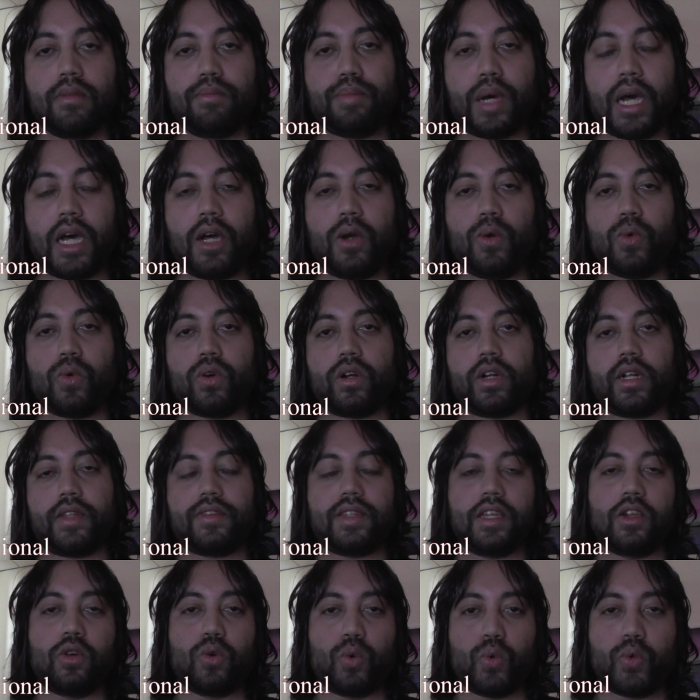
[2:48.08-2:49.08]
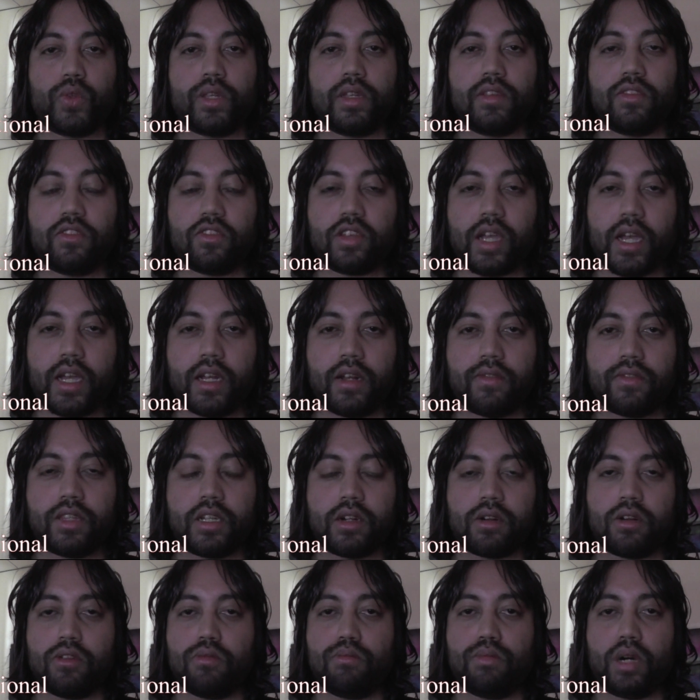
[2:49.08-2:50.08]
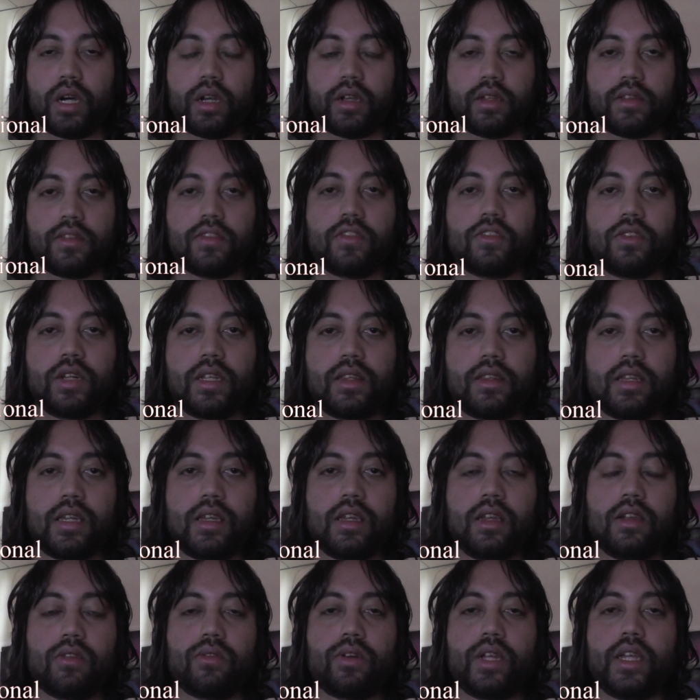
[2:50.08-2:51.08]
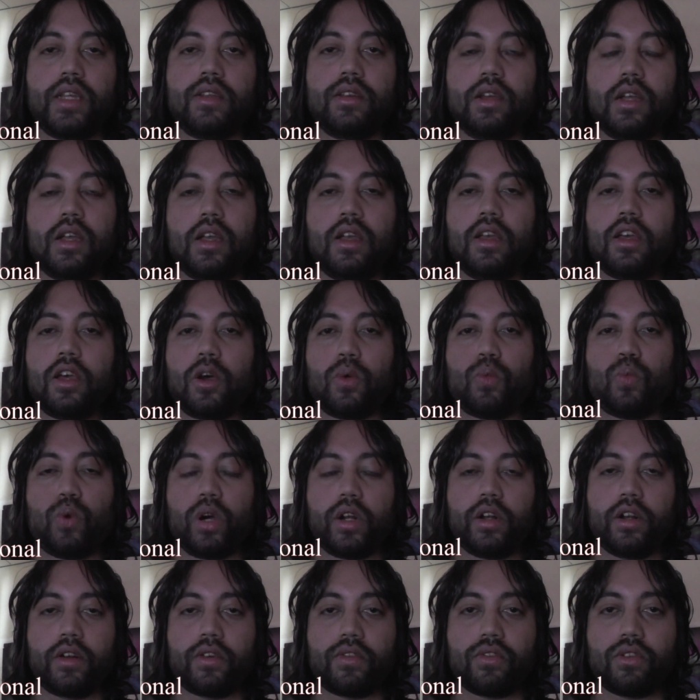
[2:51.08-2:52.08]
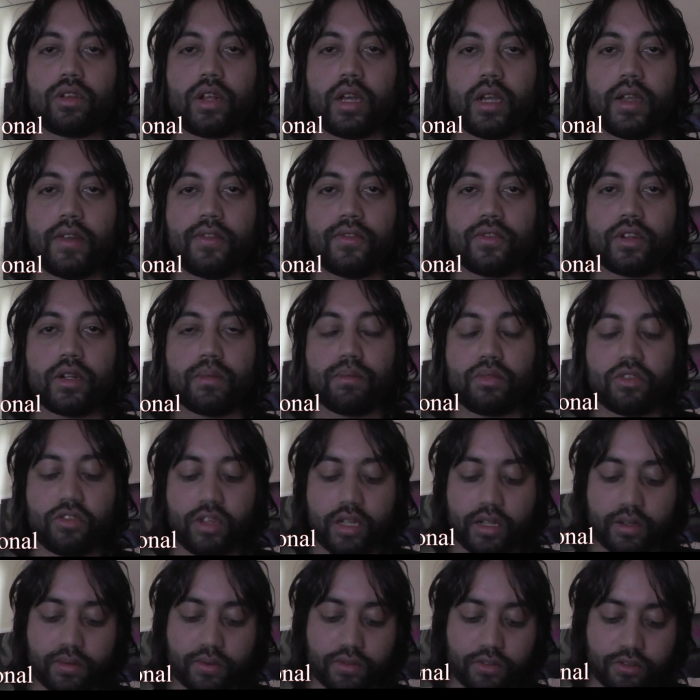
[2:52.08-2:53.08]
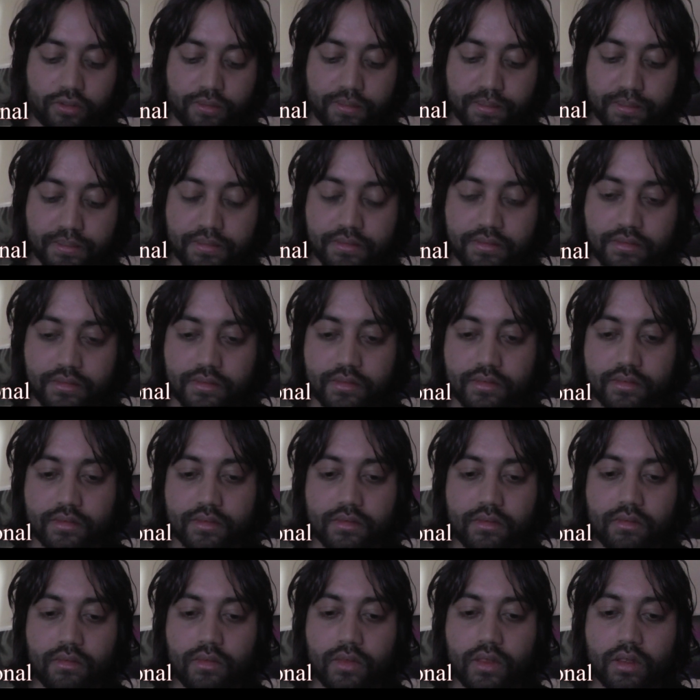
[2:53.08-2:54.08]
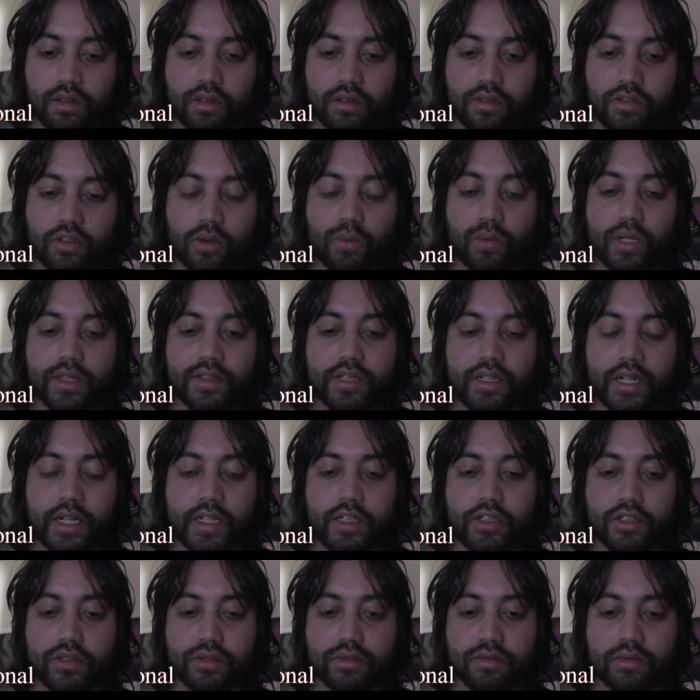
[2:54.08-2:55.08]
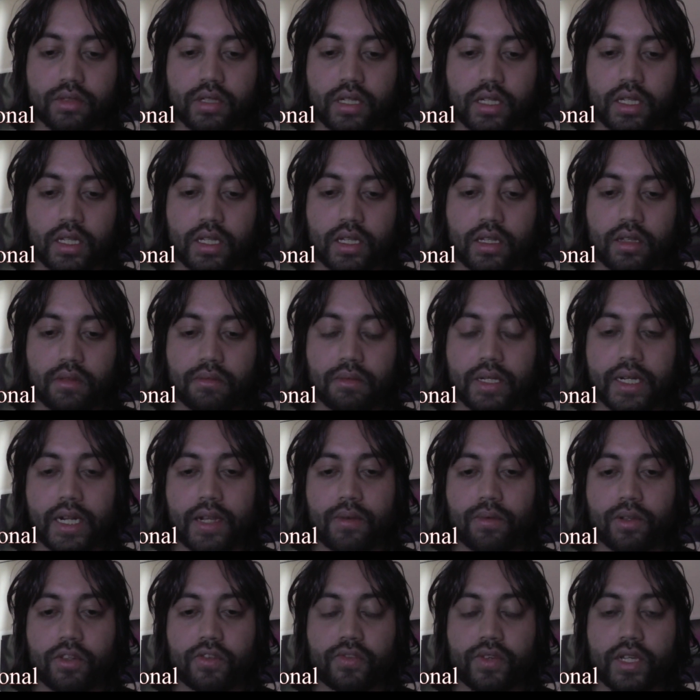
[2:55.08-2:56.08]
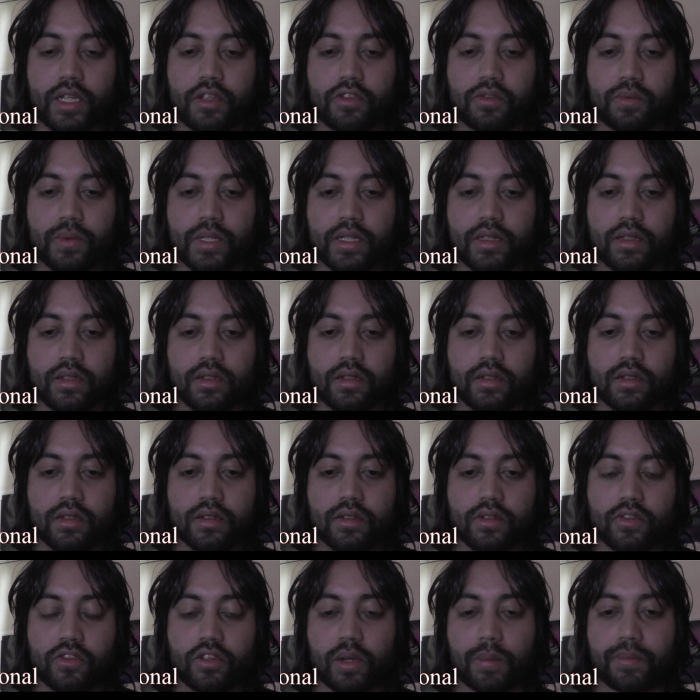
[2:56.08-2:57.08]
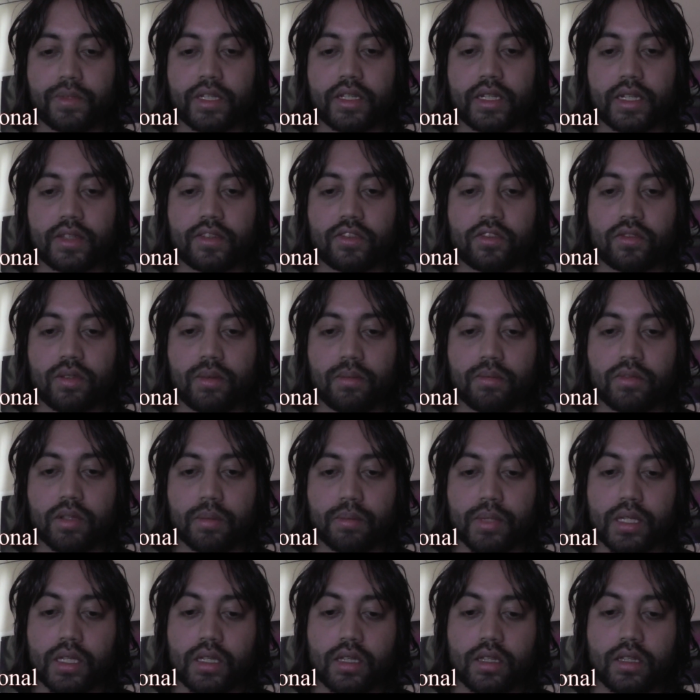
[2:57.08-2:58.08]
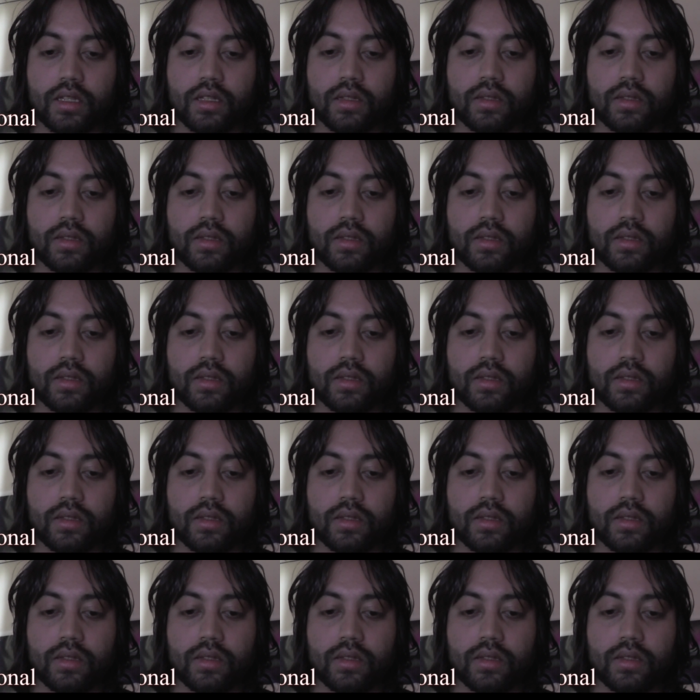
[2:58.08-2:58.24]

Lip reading: power that they hold inside of their own minds so that they can create a wonderful life for themselves. So what did I do when I was faced with something that seemed to me